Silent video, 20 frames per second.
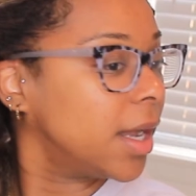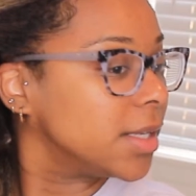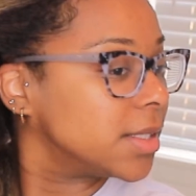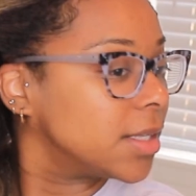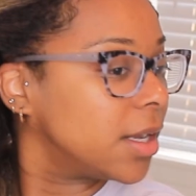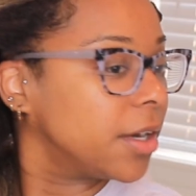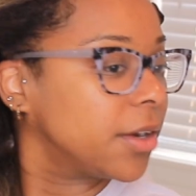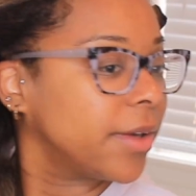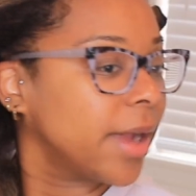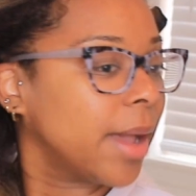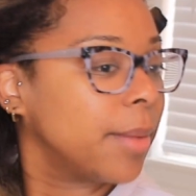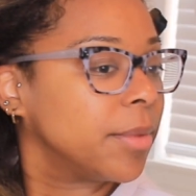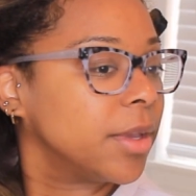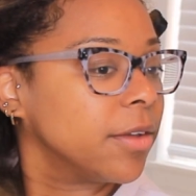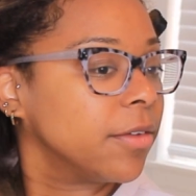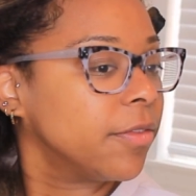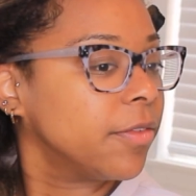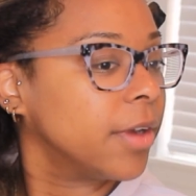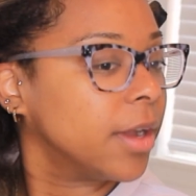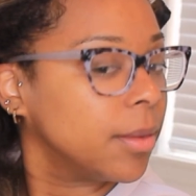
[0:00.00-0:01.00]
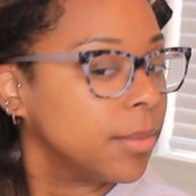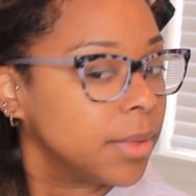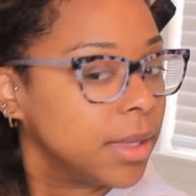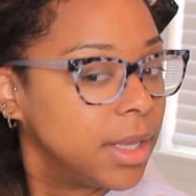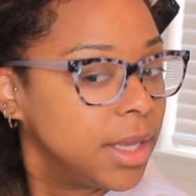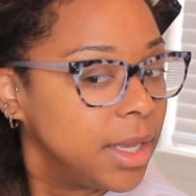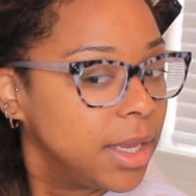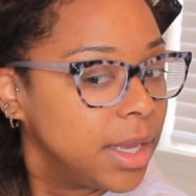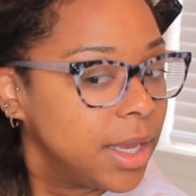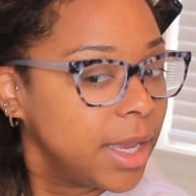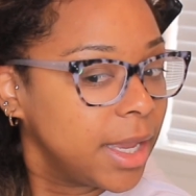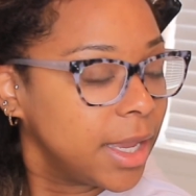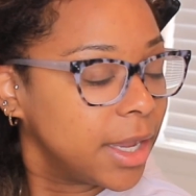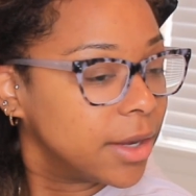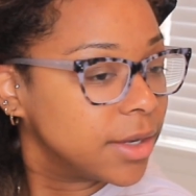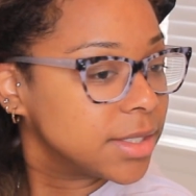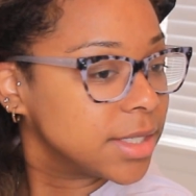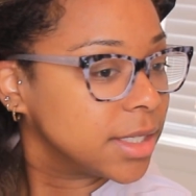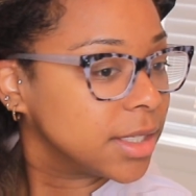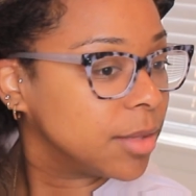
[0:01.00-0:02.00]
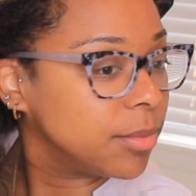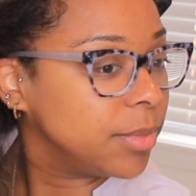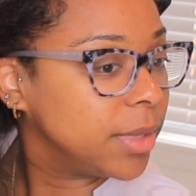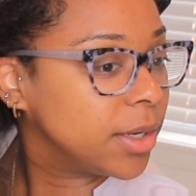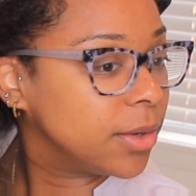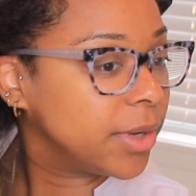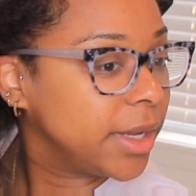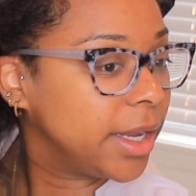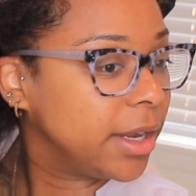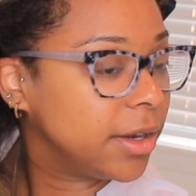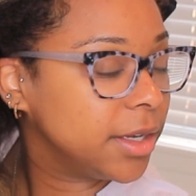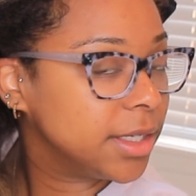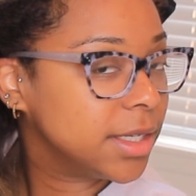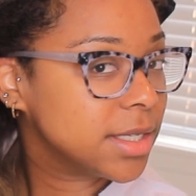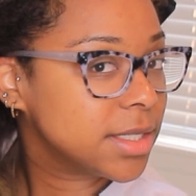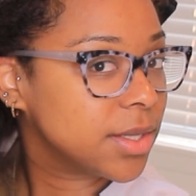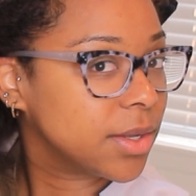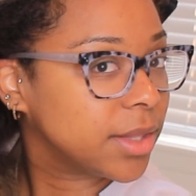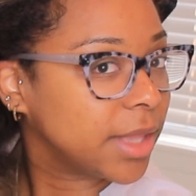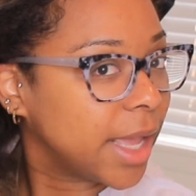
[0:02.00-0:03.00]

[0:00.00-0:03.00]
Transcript: I start grabbing from hairs in the middle area so